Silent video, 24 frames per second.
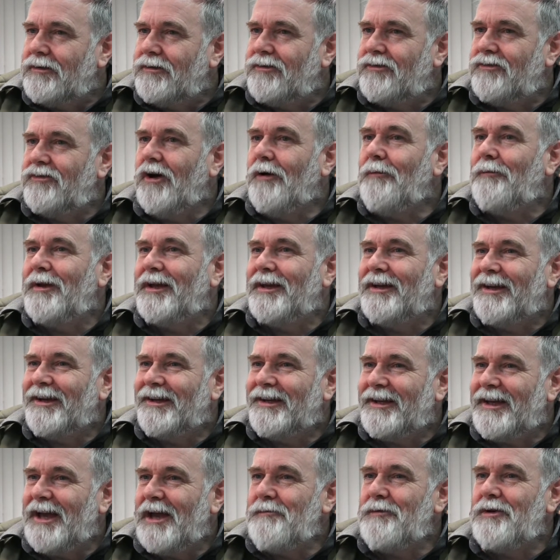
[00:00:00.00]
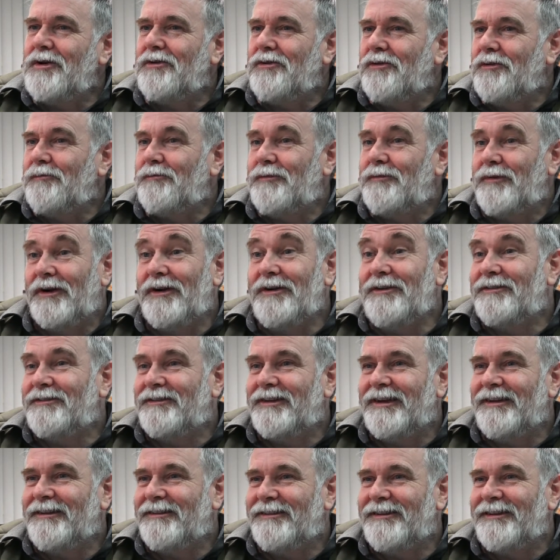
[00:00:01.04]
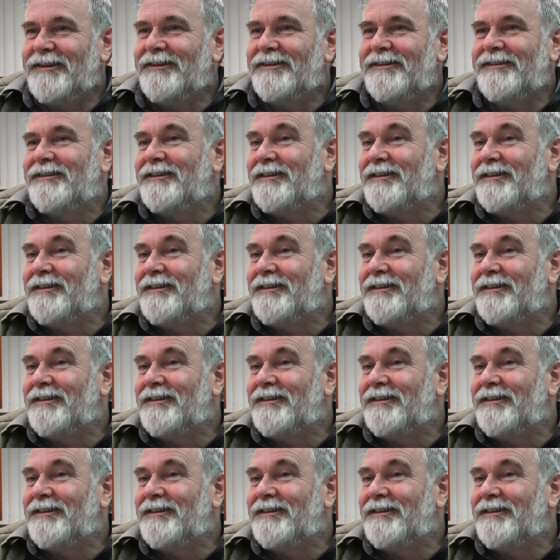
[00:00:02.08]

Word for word: stopping a chemical process that